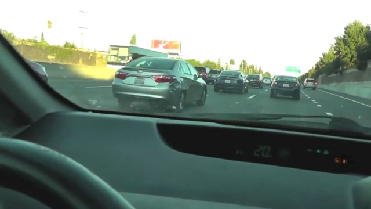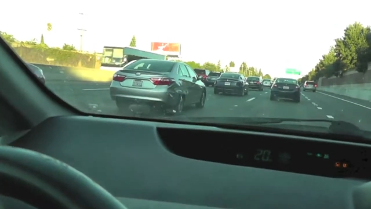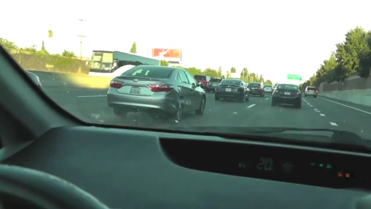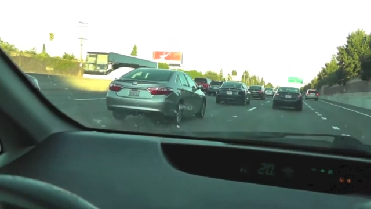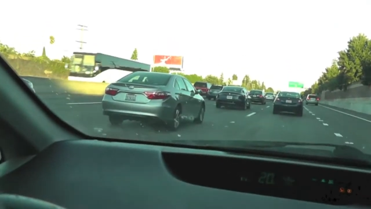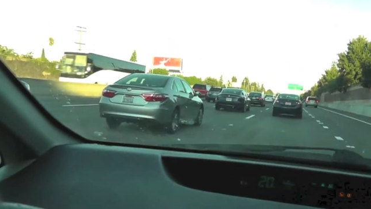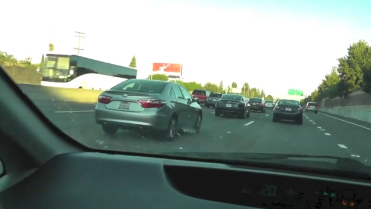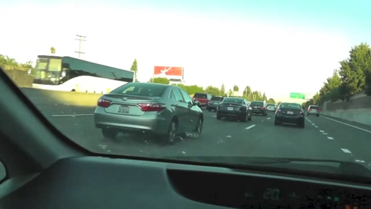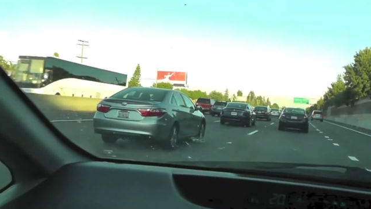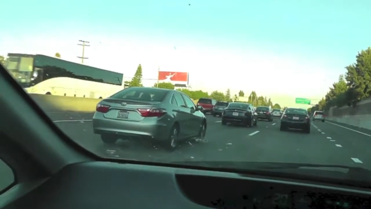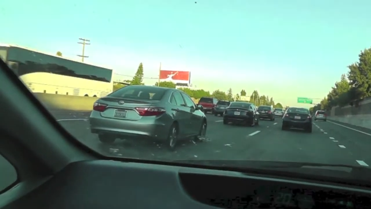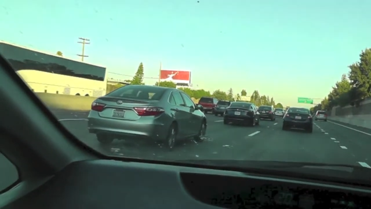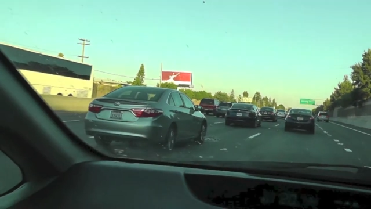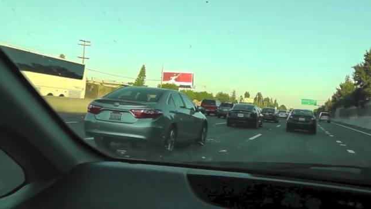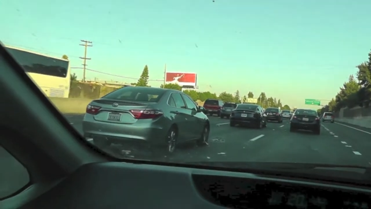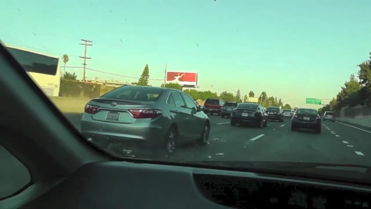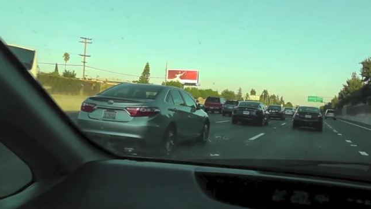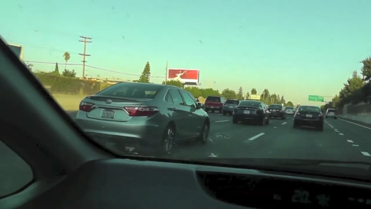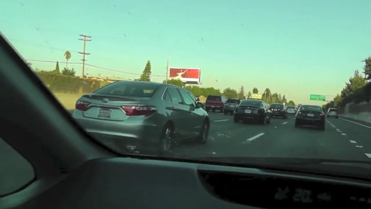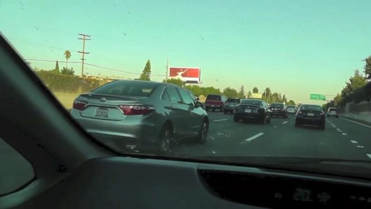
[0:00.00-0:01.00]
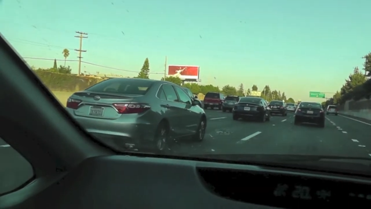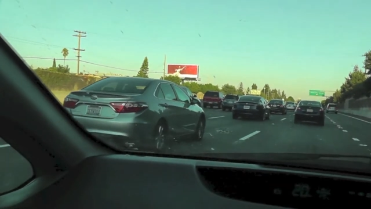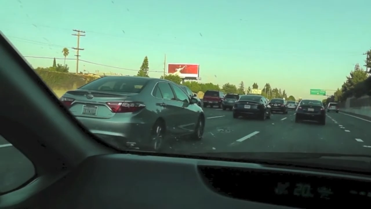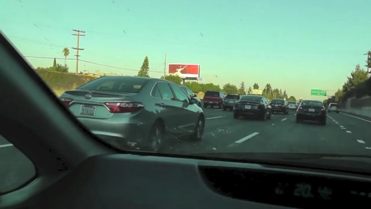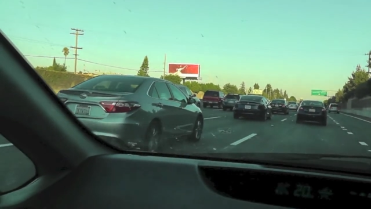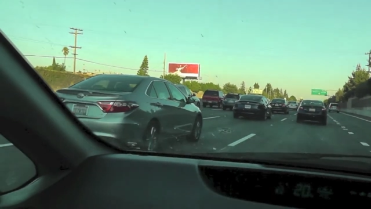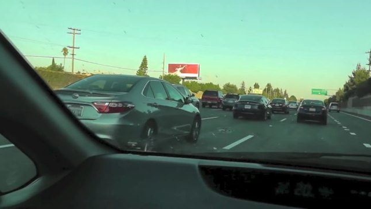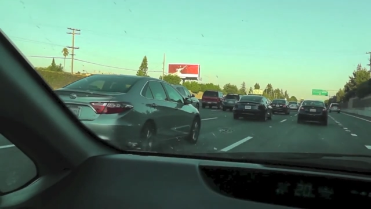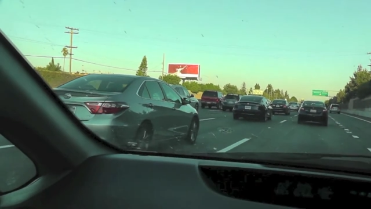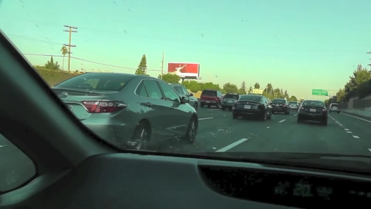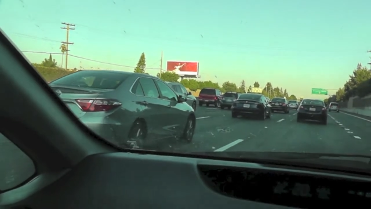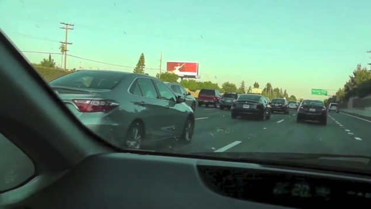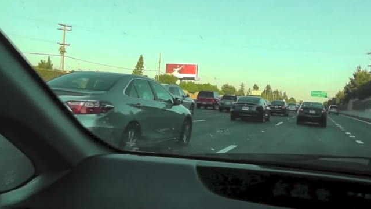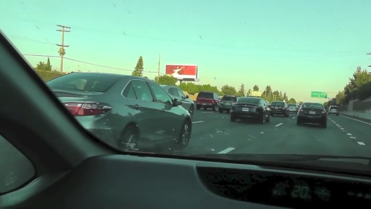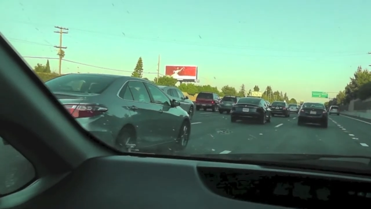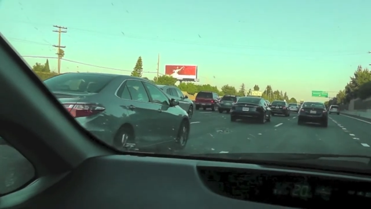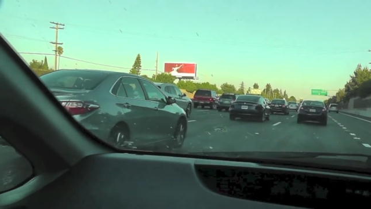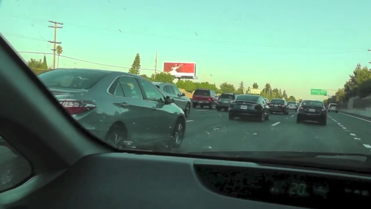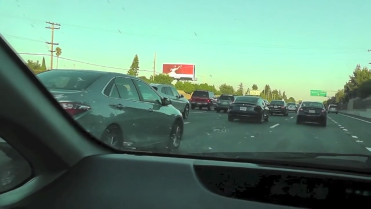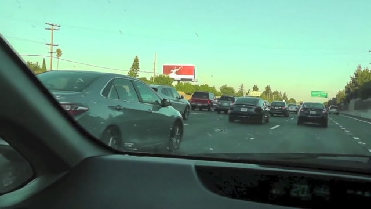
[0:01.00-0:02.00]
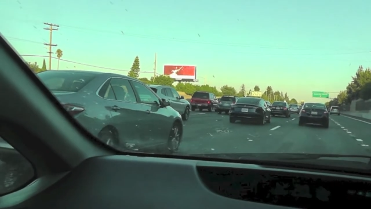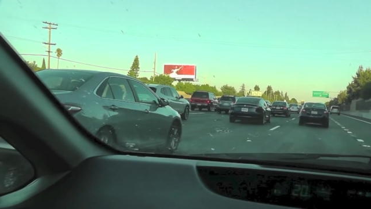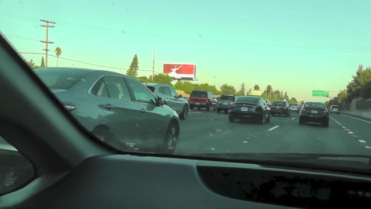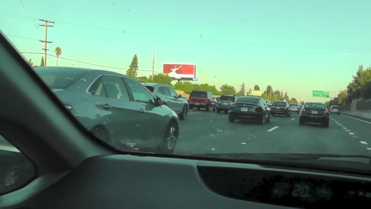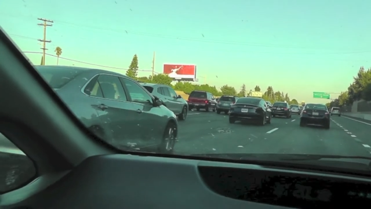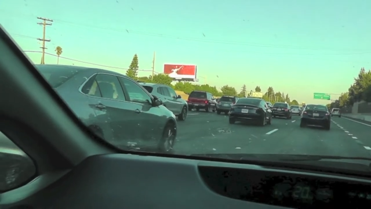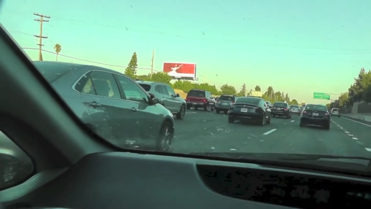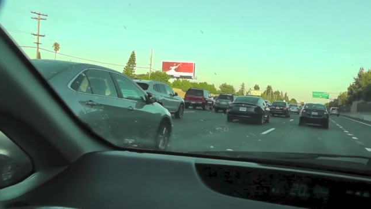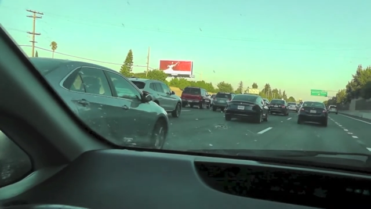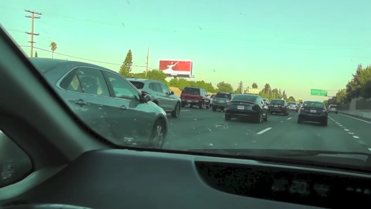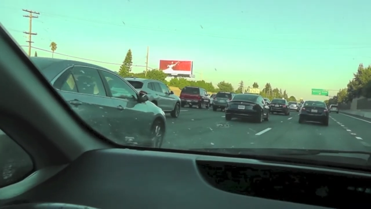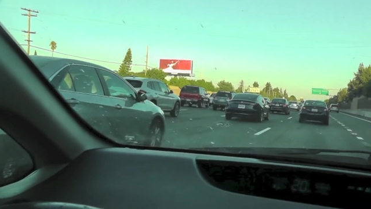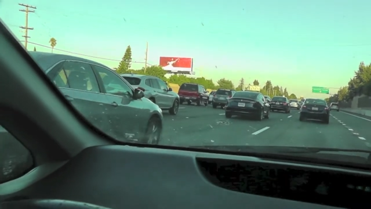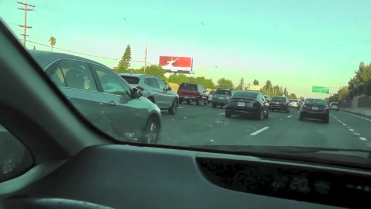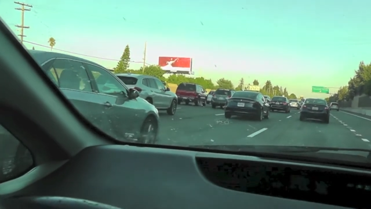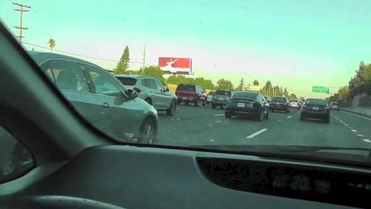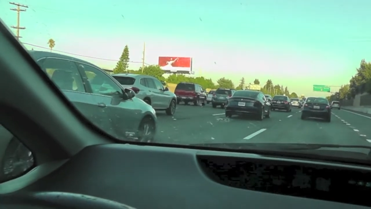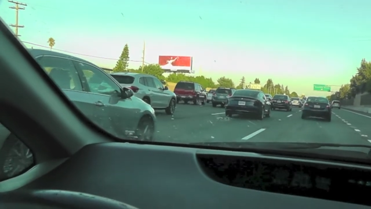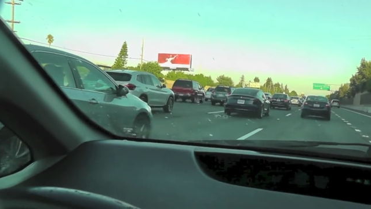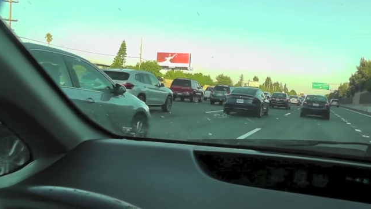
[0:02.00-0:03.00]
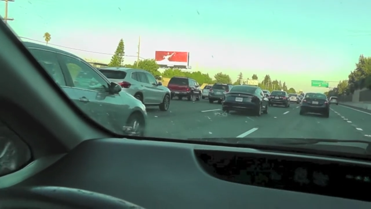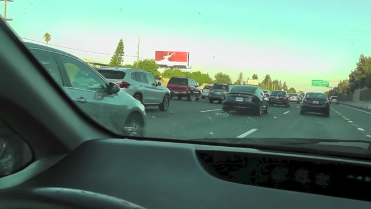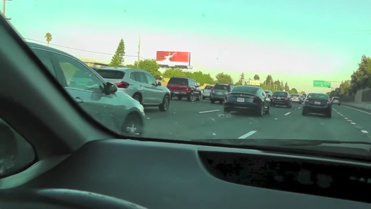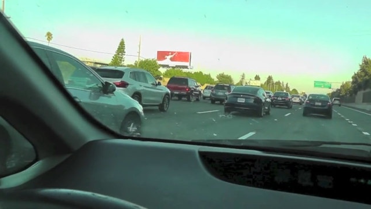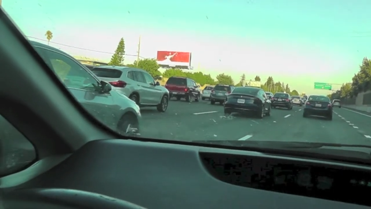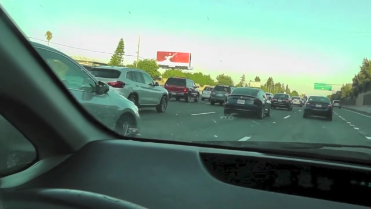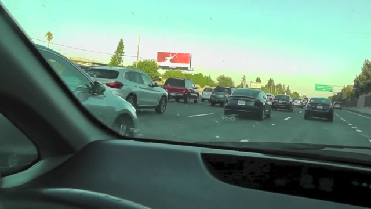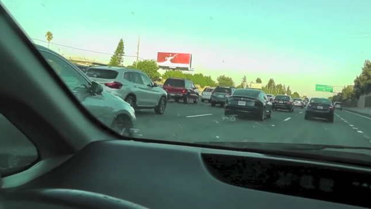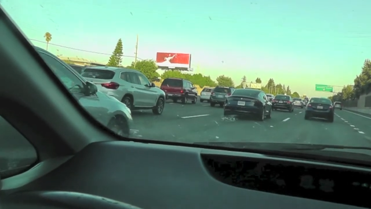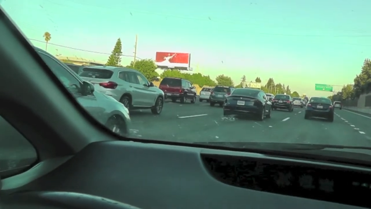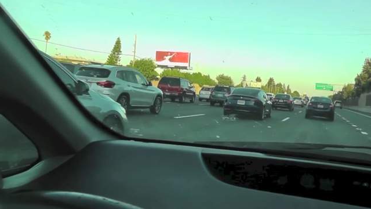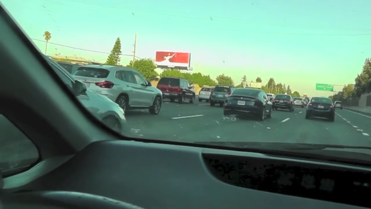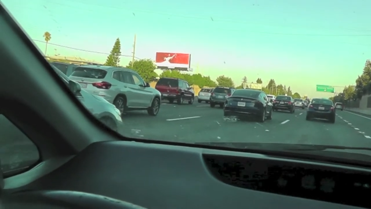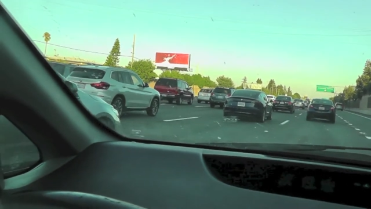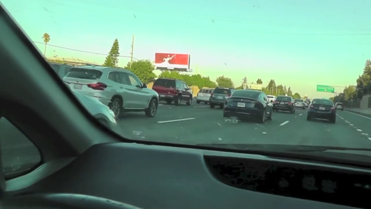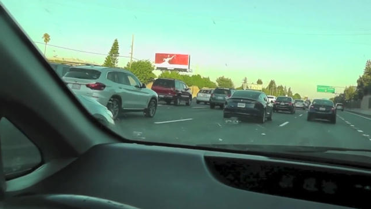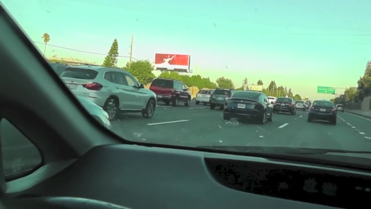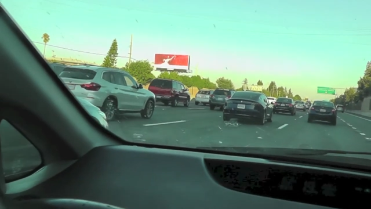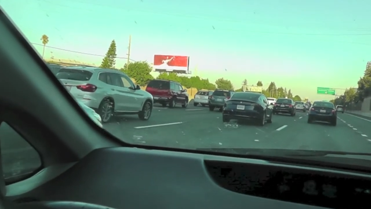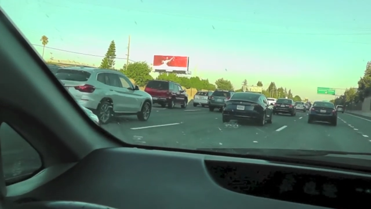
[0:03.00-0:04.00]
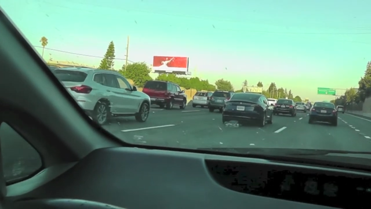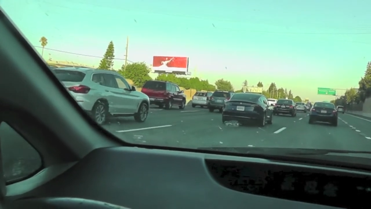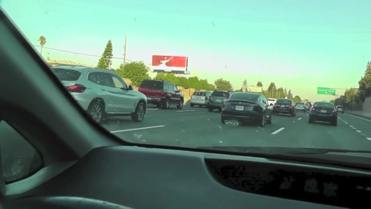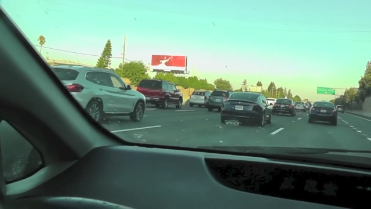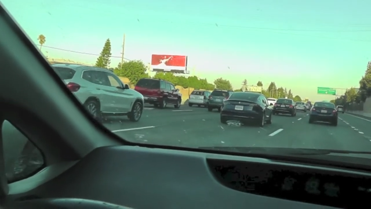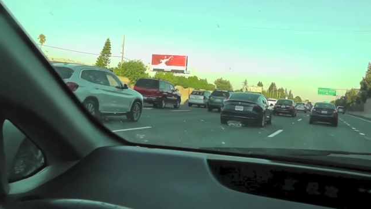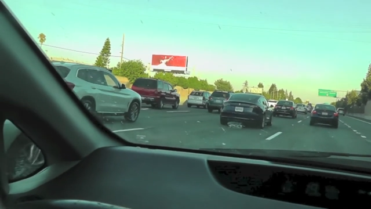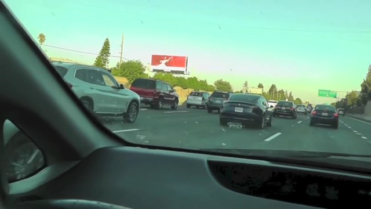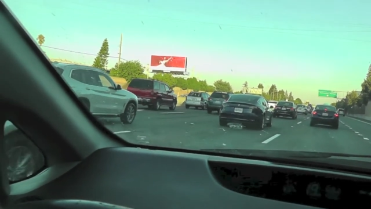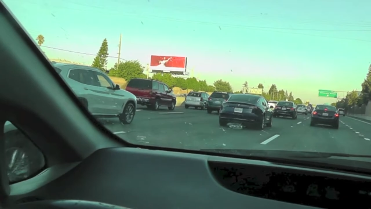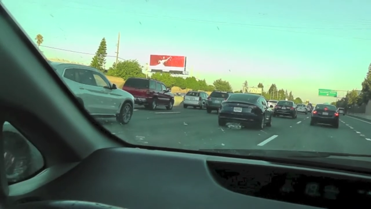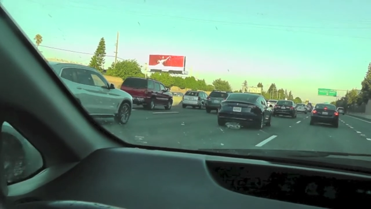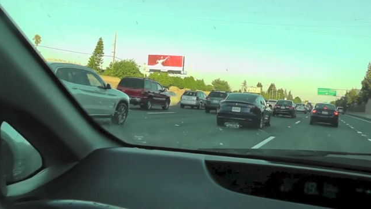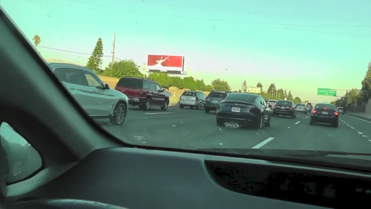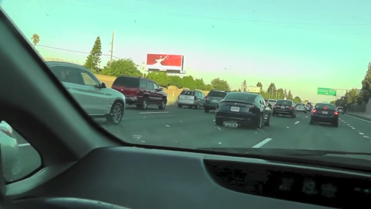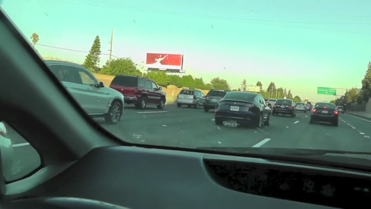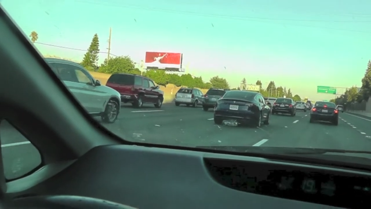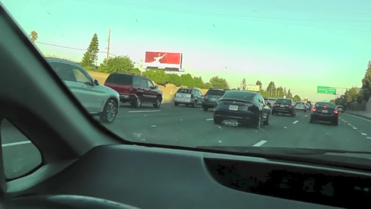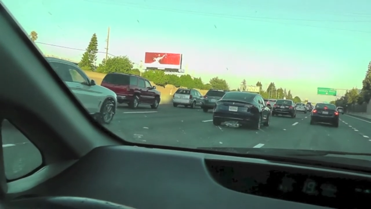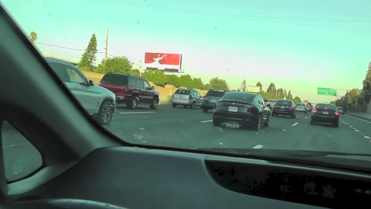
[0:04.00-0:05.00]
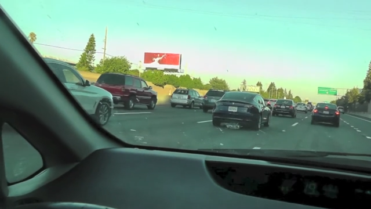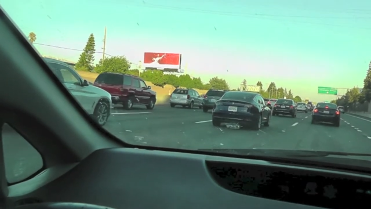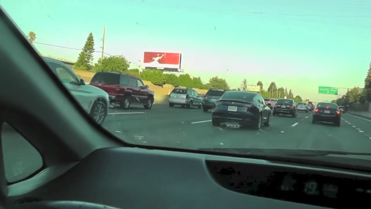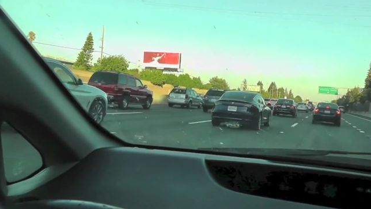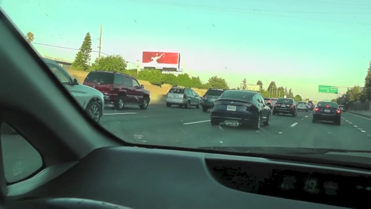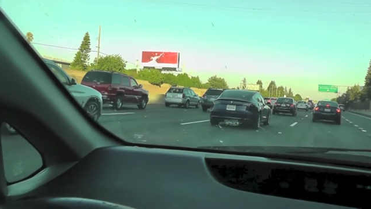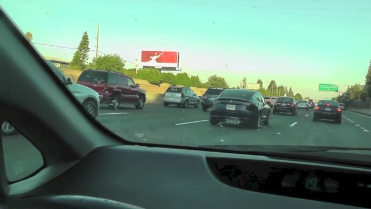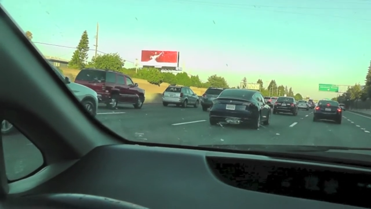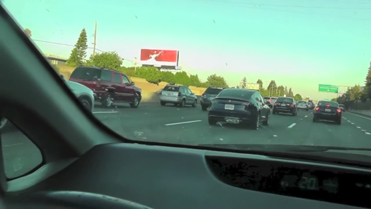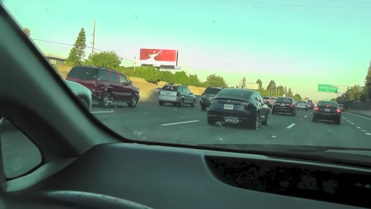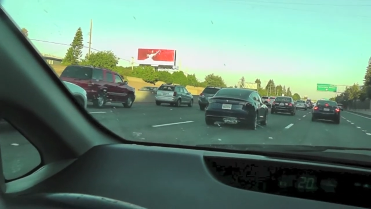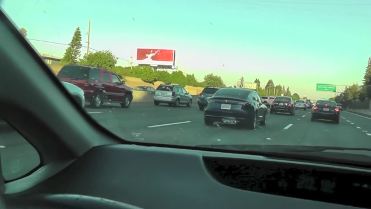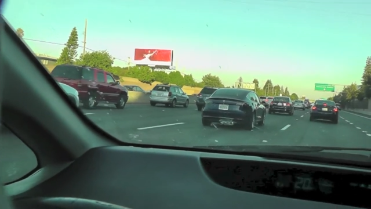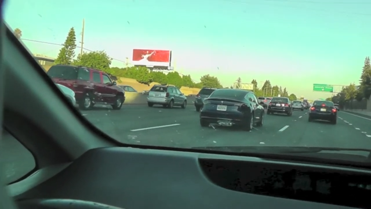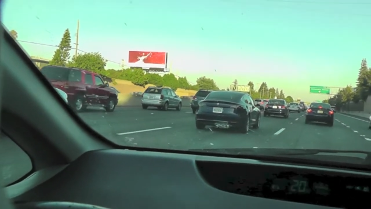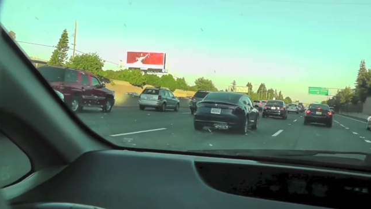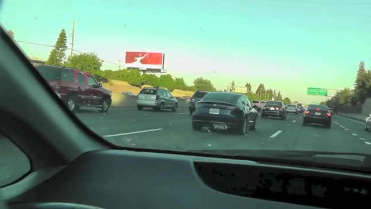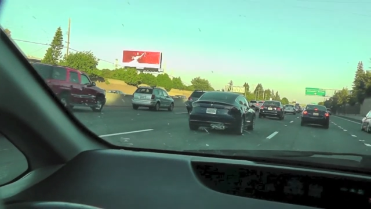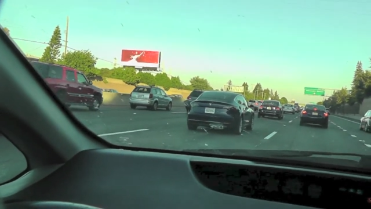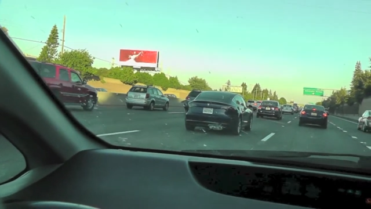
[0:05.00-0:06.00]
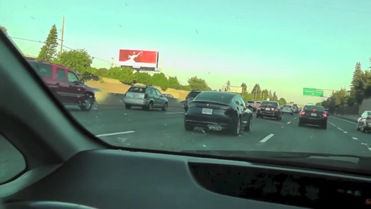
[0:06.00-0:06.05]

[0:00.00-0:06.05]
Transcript: No face is visible, so there are no lips to read.